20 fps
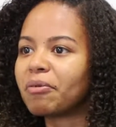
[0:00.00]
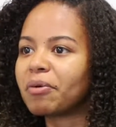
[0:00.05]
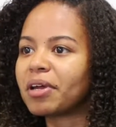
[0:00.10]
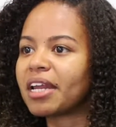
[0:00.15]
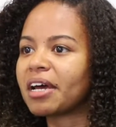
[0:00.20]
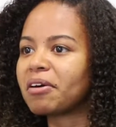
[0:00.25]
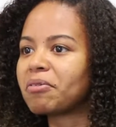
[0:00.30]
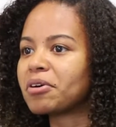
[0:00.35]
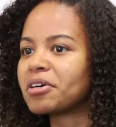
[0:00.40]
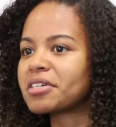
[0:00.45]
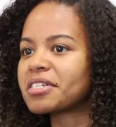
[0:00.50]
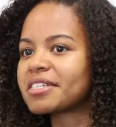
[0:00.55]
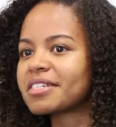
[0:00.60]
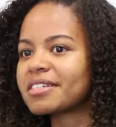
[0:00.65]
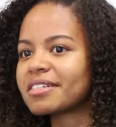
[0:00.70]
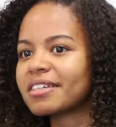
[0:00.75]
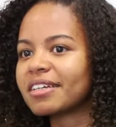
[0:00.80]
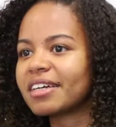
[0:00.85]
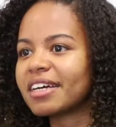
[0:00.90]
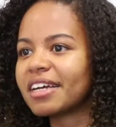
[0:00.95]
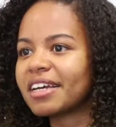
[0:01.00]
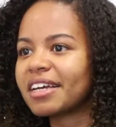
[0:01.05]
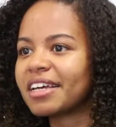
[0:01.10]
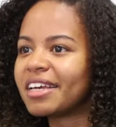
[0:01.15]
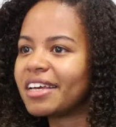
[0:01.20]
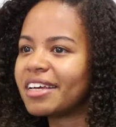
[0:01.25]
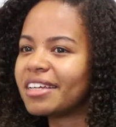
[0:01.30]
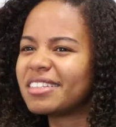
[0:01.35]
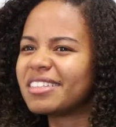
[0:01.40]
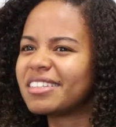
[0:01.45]
When I was a
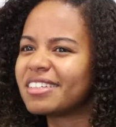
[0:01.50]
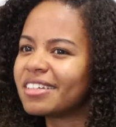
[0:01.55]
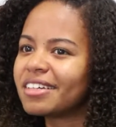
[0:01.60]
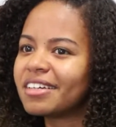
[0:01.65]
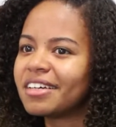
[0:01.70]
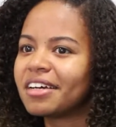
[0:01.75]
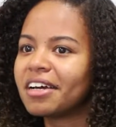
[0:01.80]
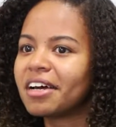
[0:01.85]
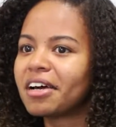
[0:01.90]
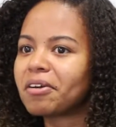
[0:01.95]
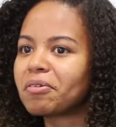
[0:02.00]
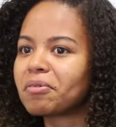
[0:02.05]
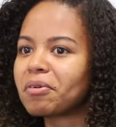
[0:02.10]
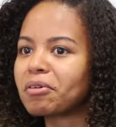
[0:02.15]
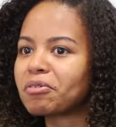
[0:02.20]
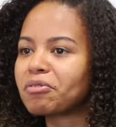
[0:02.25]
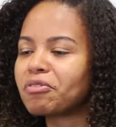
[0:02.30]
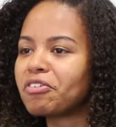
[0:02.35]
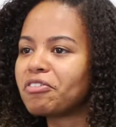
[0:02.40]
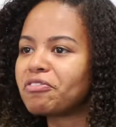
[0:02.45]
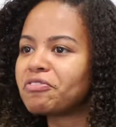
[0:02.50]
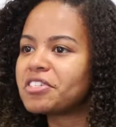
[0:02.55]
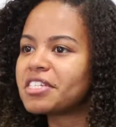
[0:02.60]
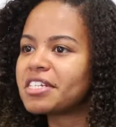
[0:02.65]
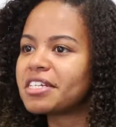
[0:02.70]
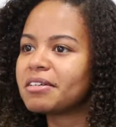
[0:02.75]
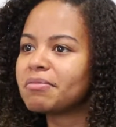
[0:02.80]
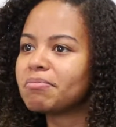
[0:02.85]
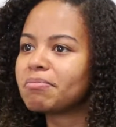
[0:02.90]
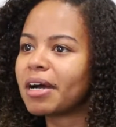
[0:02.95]
kid, around
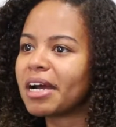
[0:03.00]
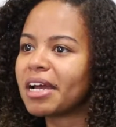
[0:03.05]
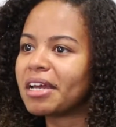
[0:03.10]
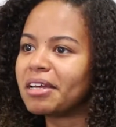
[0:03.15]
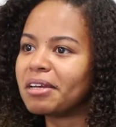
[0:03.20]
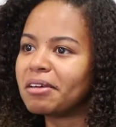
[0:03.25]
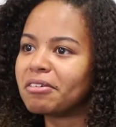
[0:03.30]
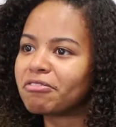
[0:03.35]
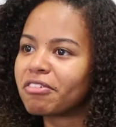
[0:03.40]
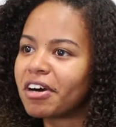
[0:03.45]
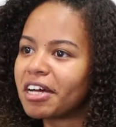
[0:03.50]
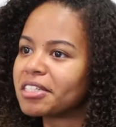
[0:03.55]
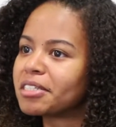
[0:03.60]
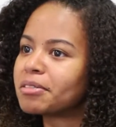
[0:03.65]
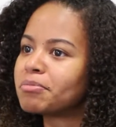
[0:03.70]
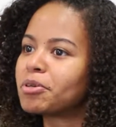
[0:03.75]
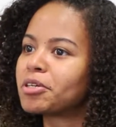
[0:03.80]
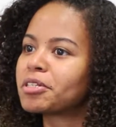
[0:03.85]
15, my father